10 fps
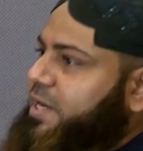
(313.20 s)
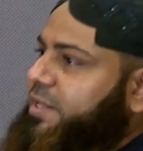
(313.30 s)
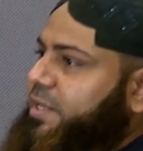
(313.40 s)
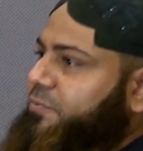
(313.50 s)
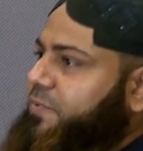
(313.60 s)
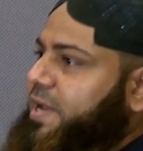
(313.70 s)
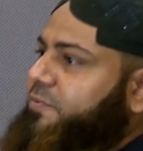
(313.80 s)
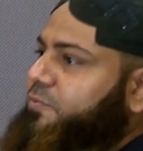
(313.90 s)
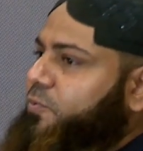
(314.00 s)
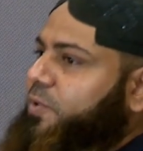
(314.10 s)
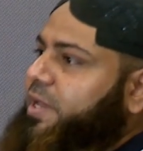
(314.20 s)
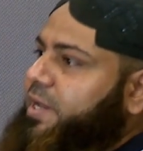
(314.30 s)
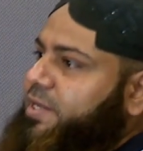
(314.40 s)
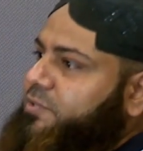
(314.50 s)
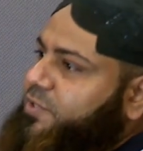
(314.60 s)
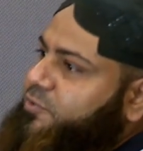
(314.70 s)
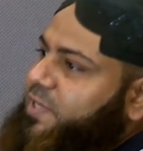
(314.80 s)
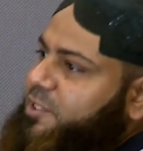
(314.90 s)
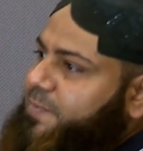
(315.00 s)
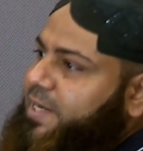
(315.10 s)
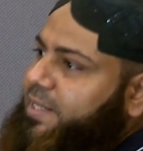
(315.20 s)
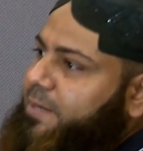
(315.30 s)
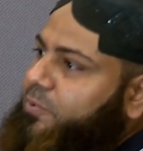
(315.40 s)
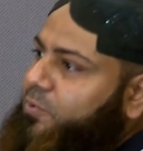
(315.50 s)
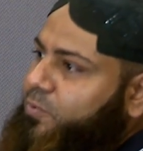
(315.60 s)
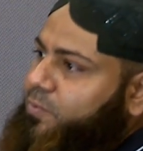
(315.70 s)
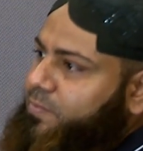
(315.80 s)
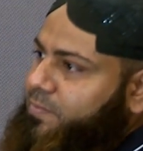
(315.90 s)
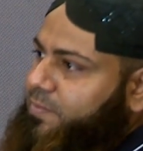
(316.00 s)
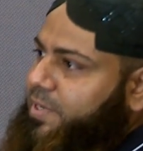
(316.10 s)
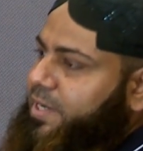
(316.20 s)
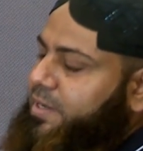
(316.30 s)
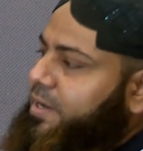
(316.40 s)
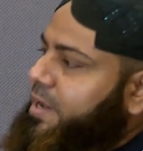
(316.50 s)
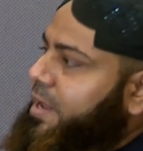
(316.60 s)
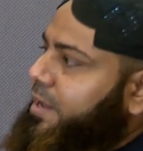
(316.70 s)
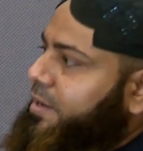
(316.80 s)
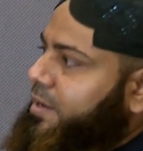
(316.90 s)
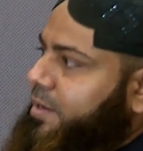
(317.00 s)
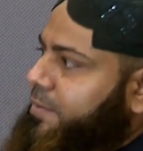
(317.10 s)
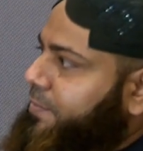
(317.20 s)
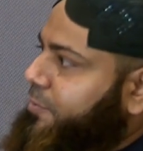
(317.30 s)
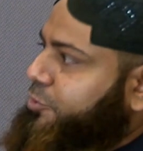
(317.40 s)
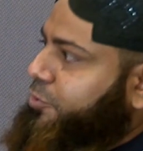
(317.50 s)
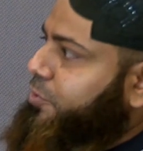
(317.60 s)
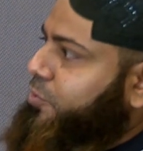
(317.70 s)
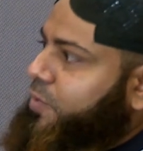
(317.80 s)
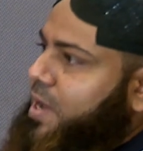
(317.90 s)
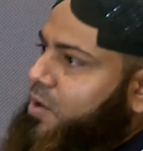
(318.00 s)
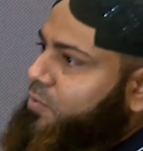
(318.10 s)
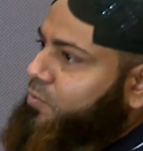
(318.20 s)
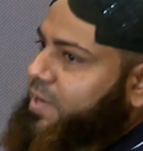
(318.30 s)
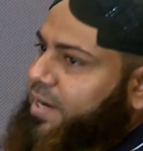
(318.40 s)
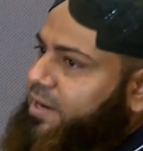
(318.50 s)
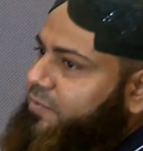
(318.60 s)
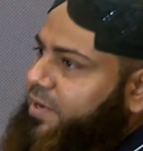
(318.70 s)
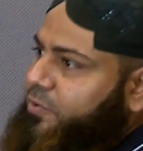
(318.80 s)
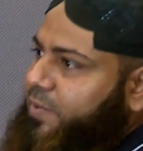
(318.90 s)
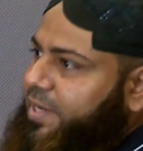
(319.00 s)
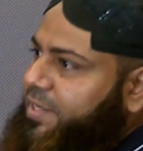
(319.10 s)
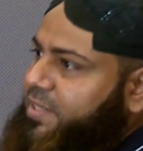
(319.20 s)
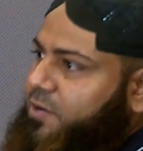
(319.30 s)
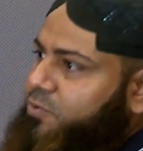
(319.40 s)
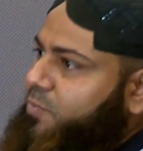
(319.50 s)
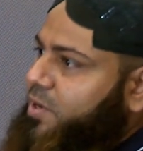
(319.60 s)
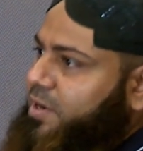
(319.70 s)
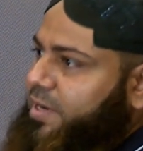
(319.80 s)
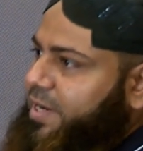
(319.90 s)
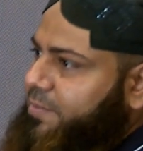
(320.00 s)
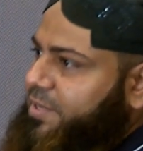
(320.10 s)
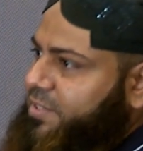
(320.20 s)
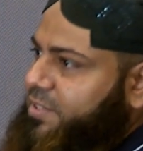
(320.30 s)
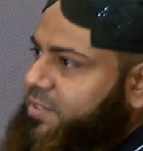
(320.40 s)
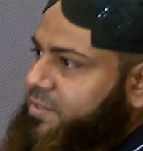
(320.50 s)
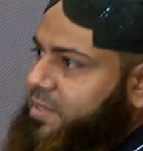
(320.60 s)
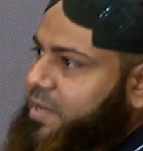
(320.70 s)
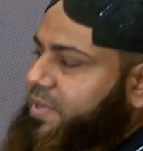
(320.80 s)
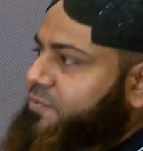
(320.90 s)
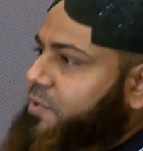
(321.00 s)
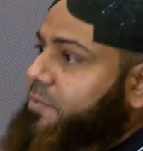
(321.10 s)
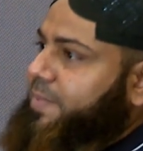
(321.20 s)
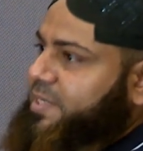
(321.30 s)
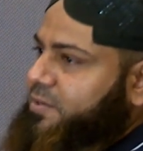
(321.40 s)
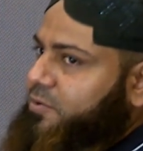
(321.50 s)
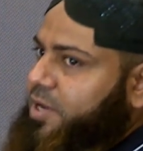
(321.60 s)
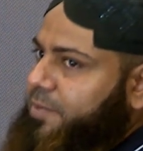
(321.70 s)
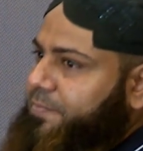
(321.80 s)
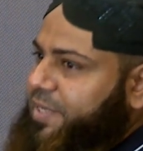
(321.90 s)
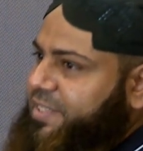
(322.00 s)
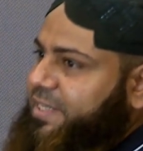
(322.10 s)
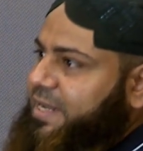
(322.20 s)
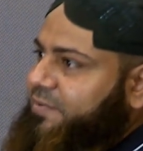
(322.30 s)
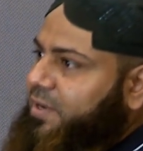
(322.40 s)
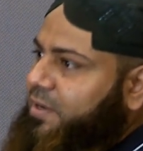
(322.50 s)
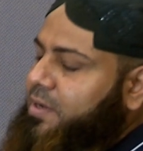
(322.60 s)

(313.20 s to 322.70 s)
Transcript: are the five core areas which we expect them to know, right? You should know how to write different queries, how to model databases. I mean, from a on a basic level.